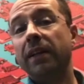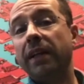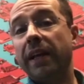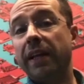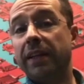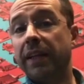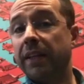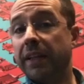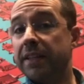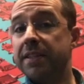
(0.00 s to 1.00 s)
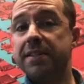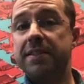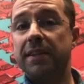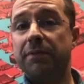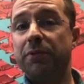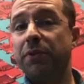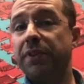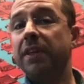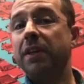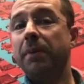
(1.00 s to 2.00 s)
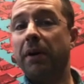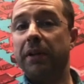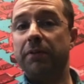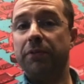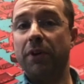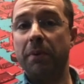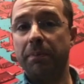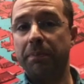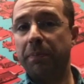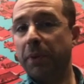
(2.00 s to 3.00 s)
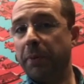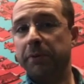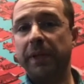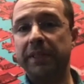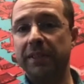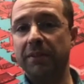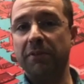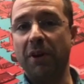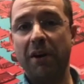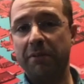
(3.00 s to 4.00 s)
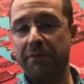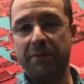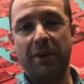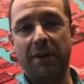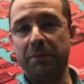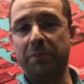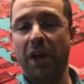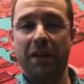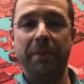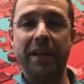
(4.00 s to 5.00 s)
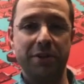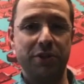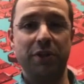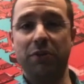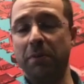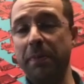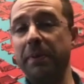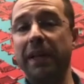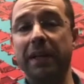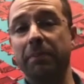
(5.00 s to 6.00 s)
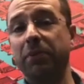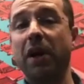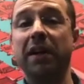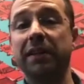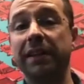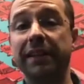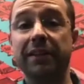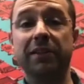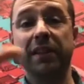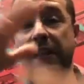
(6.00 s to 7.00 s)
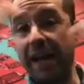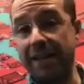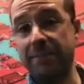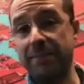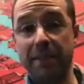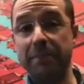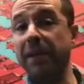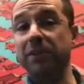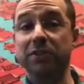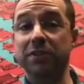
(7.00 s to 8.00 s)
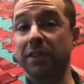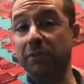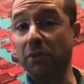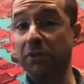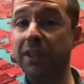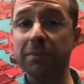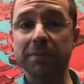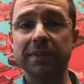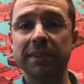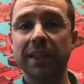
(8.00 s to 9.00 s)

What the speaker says: And again, if you're thinking about it from the perspective of a product manager or maybe like a product leader that manages several teams,